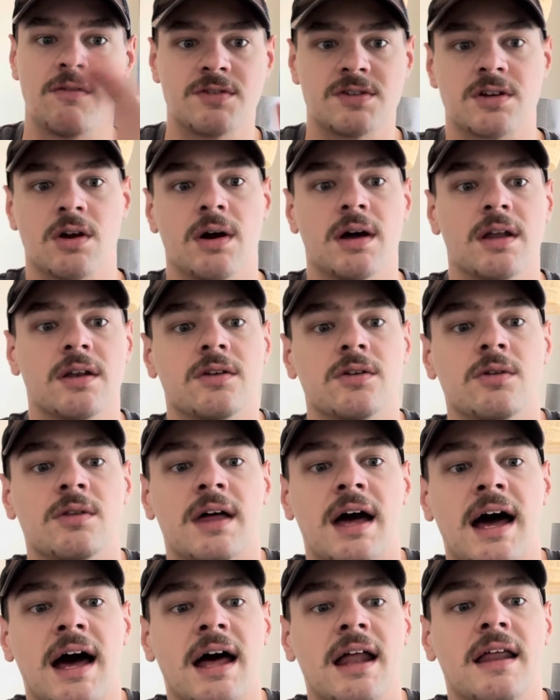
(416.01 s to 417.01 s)
Just go ahead and do
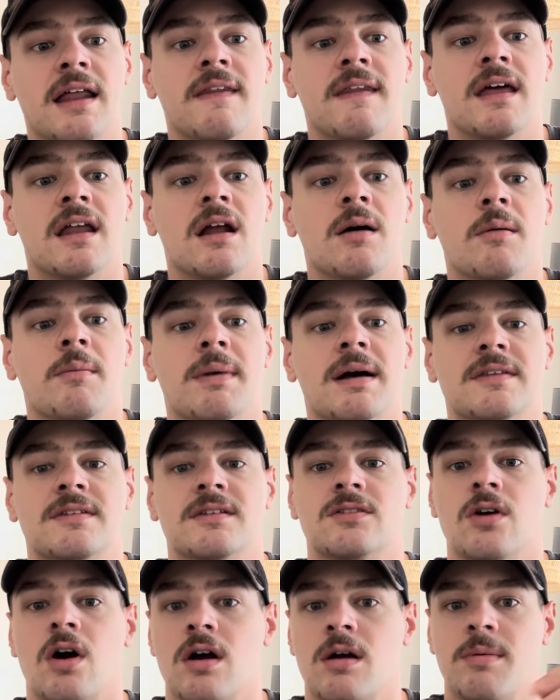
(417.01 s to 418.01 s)
that. And then I'm about to
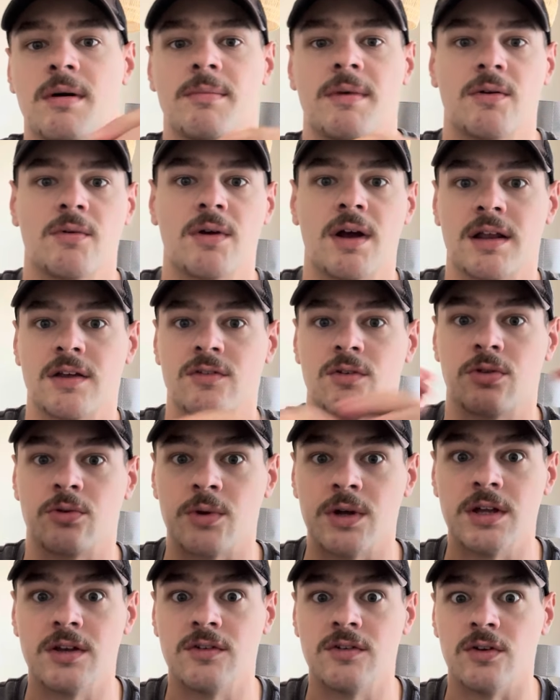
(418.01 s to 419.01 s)
talk about my writing. So
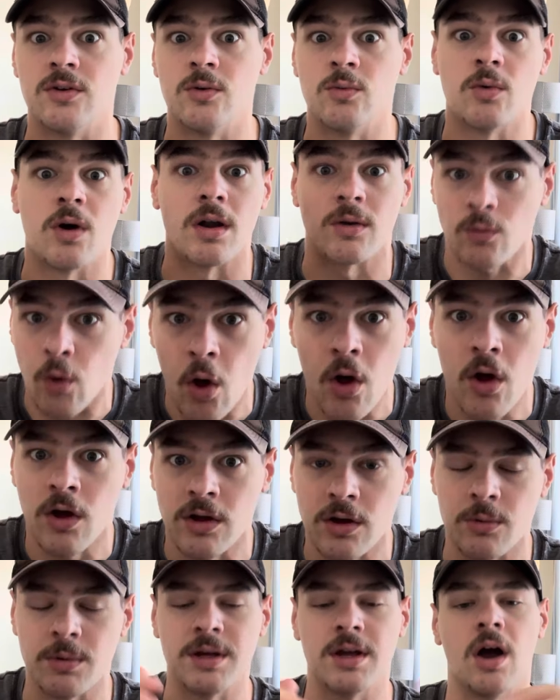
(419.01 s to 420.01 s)
3, 2, 1,
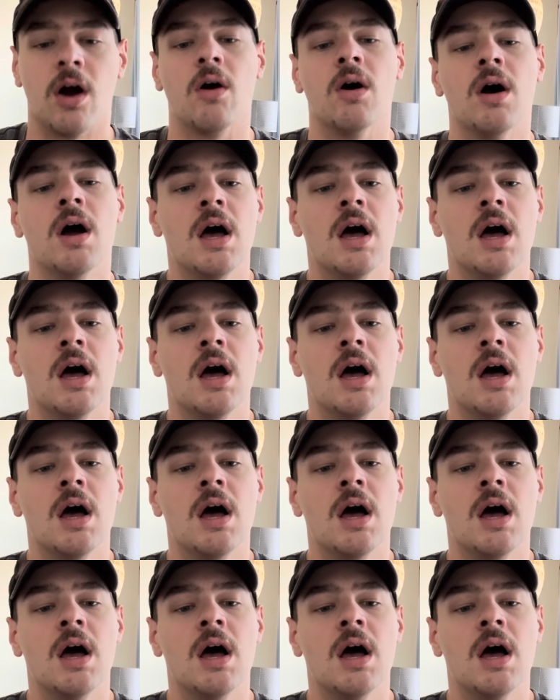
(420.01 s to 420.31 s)
here we go.